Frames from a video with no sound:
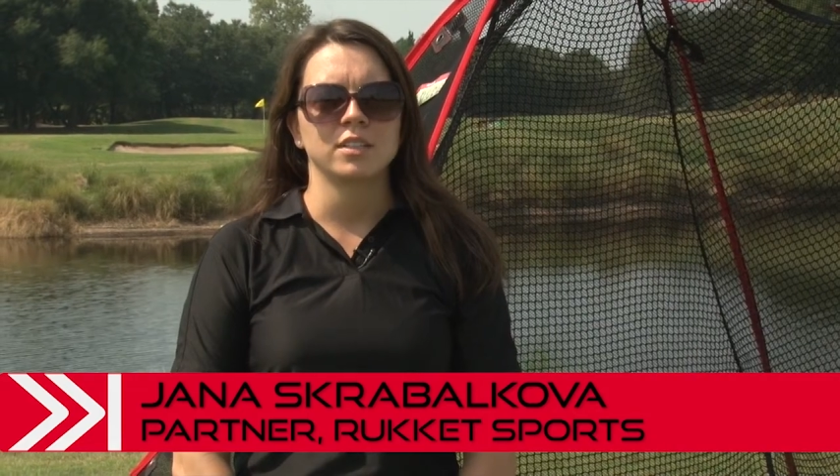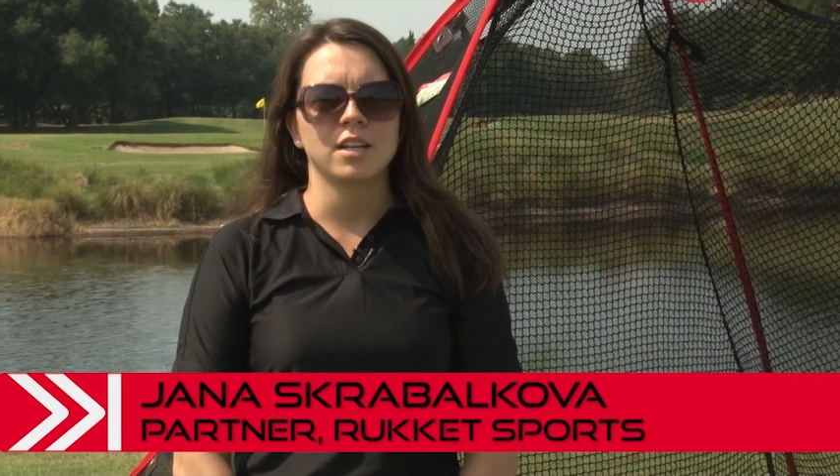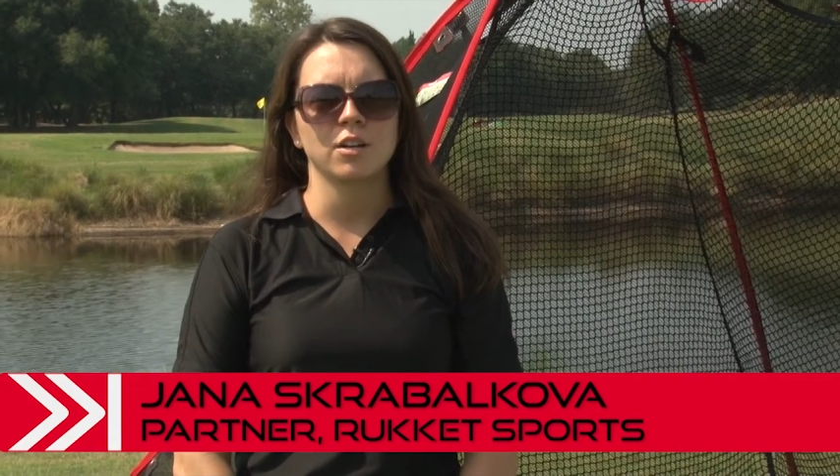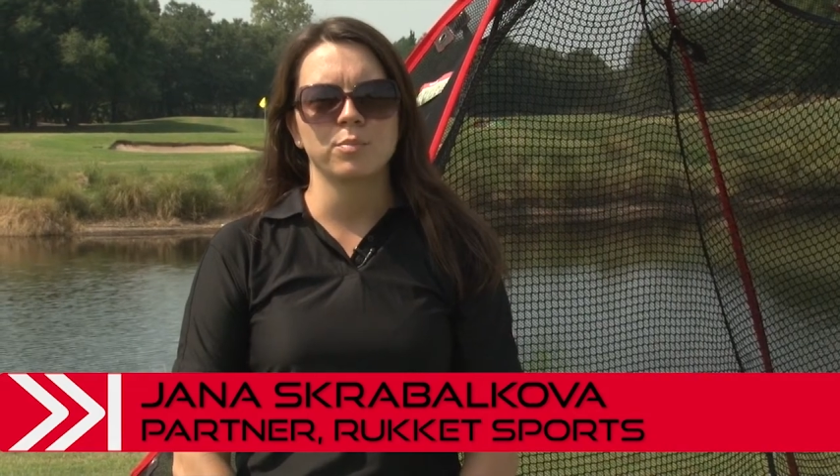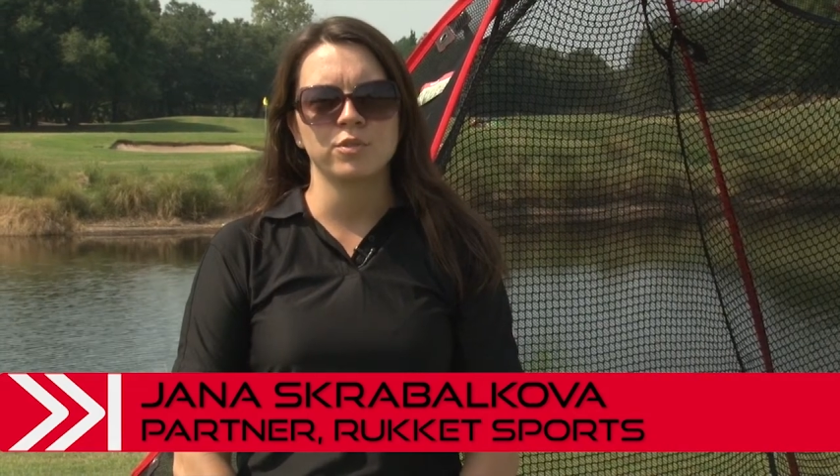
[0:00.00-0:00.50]

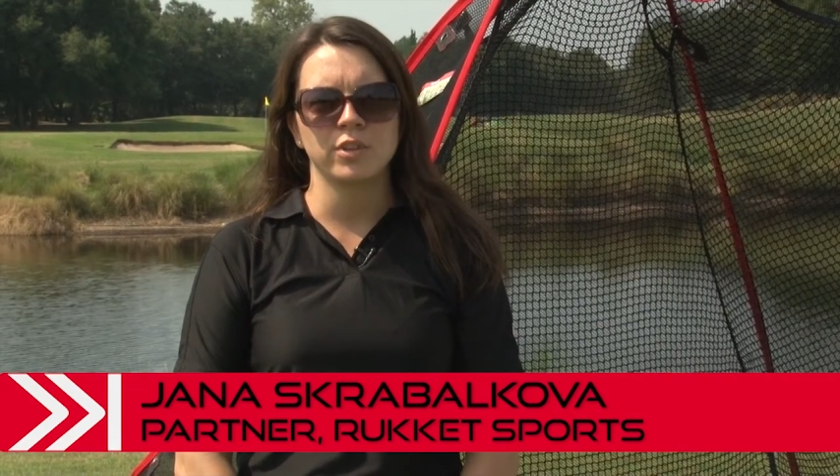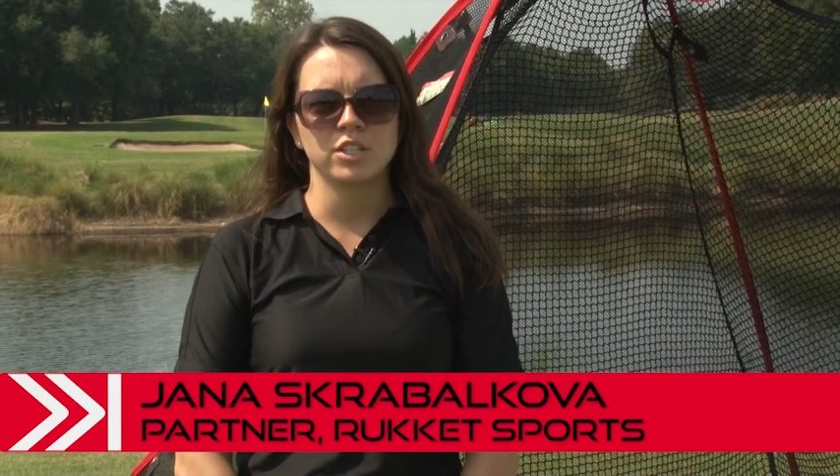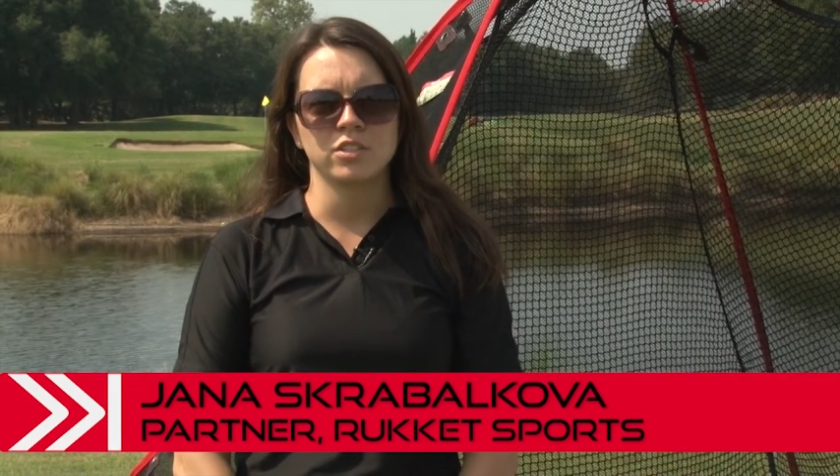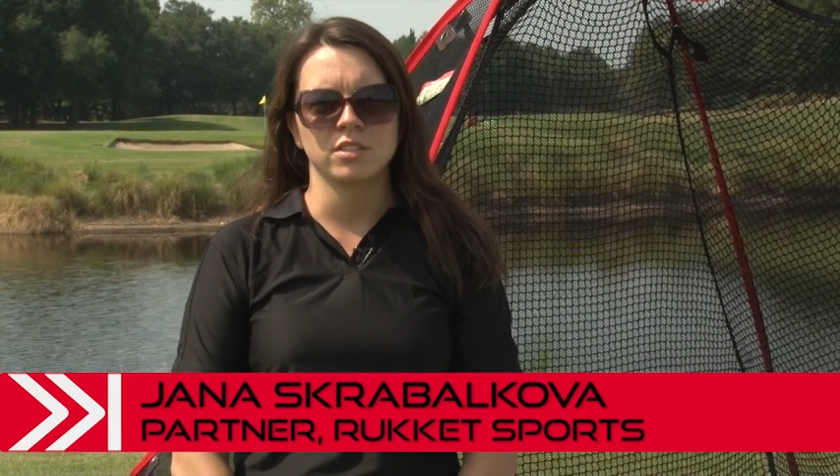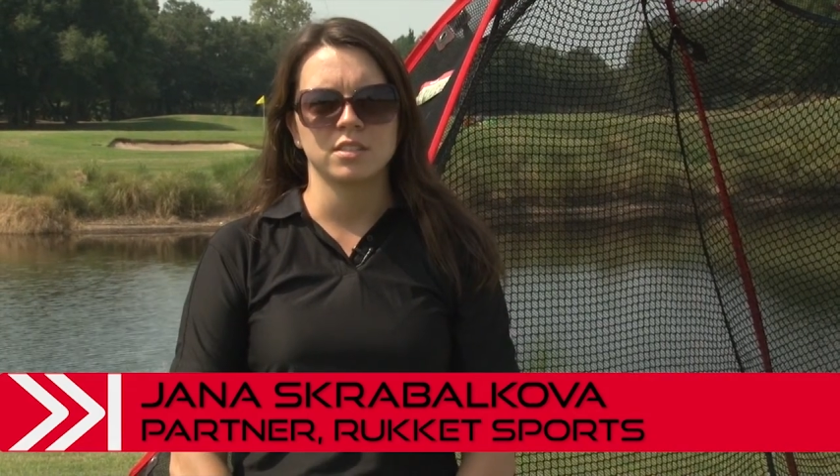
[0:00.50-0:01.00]
young
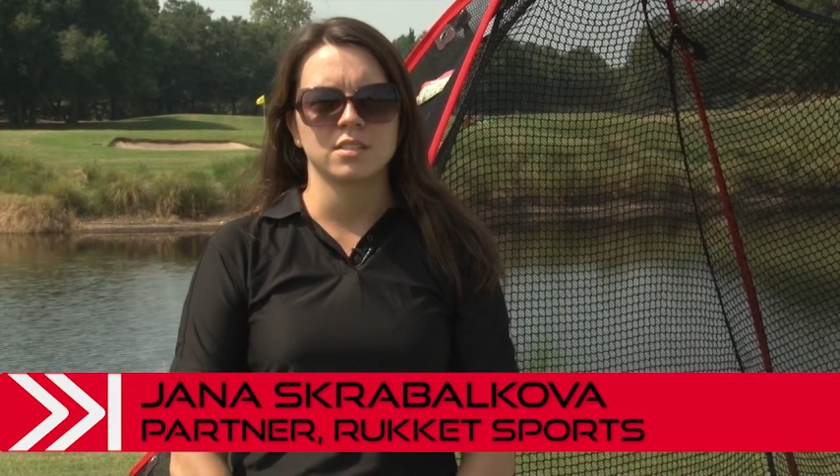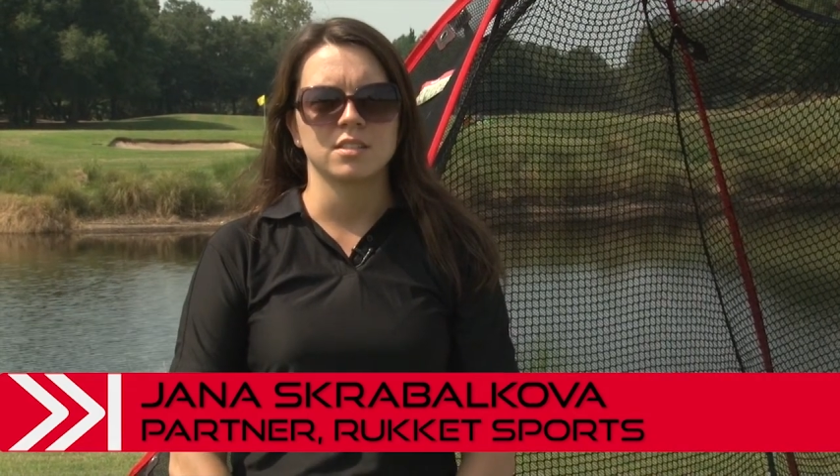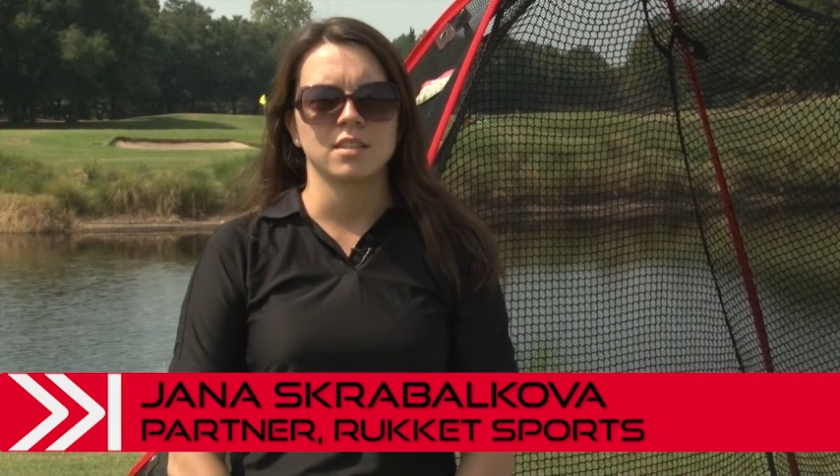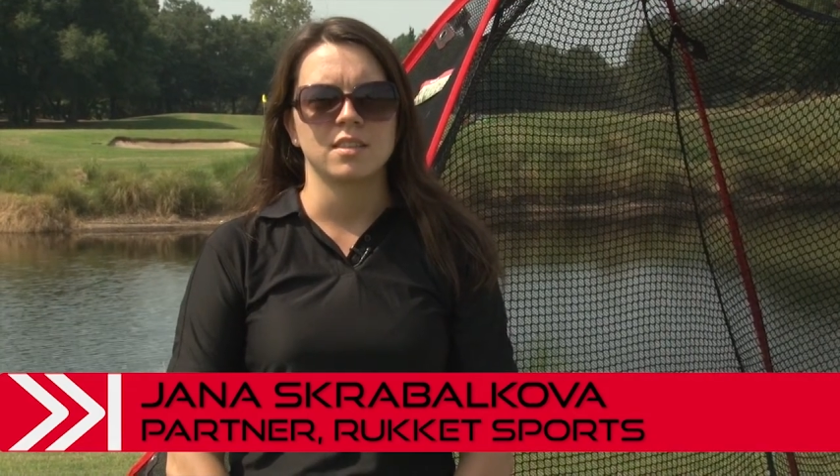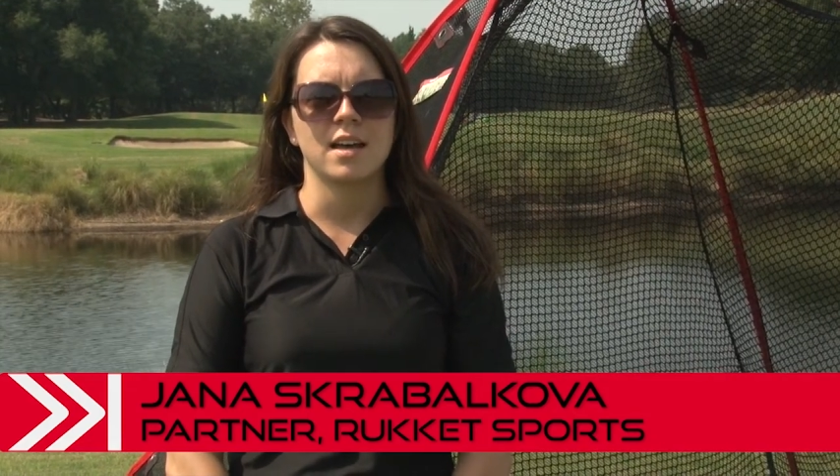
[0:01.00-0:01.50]
professionals
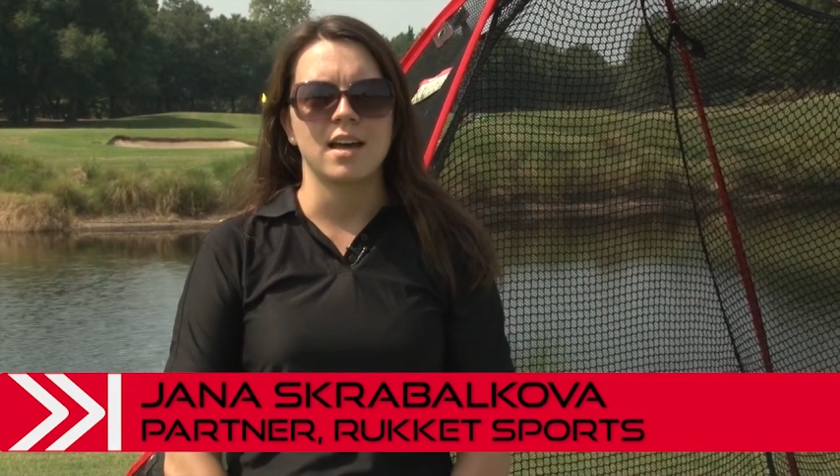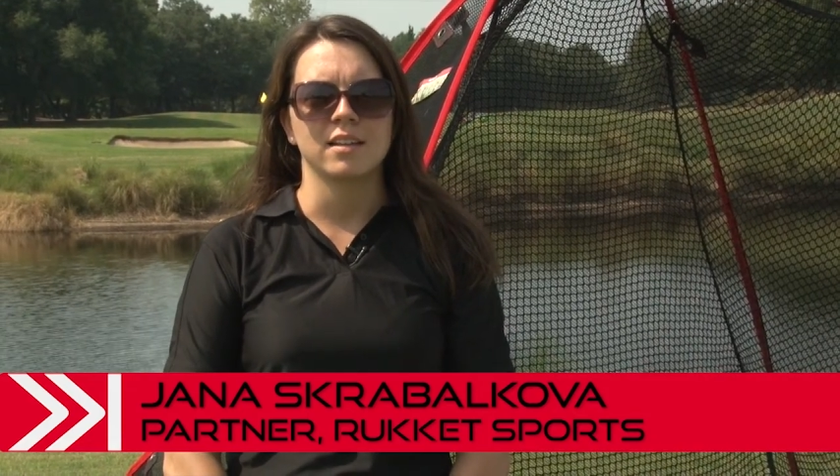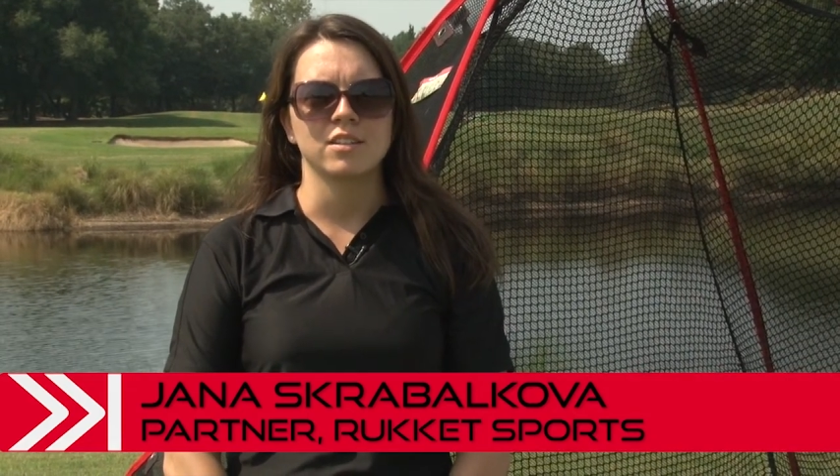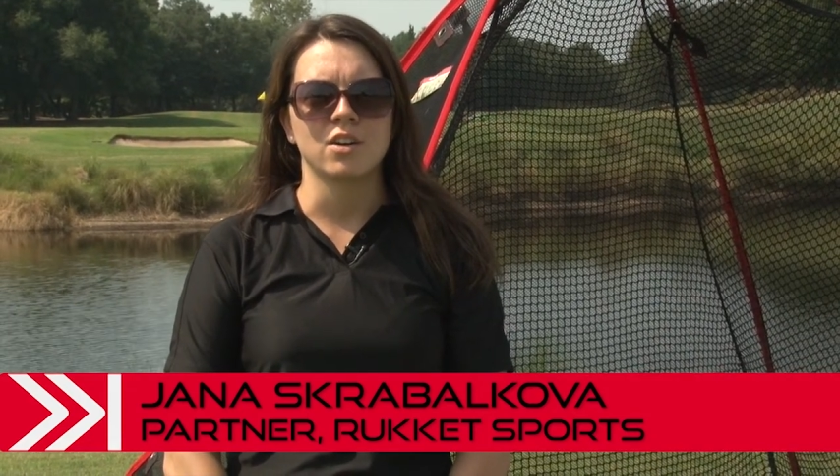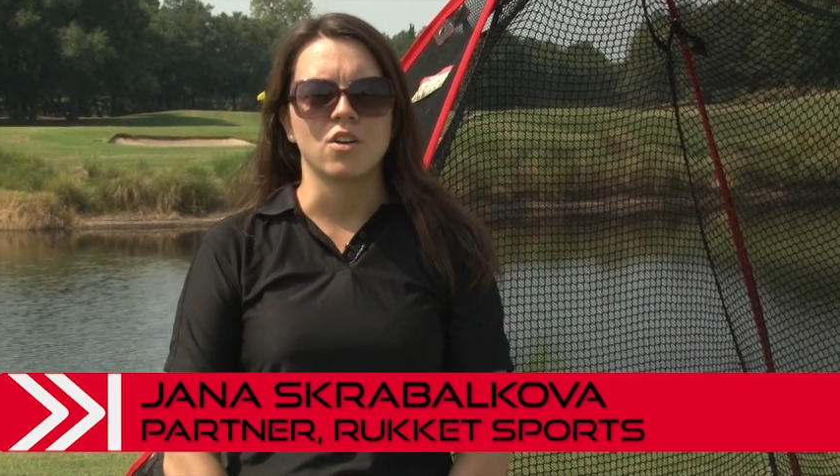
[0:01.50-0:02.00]
that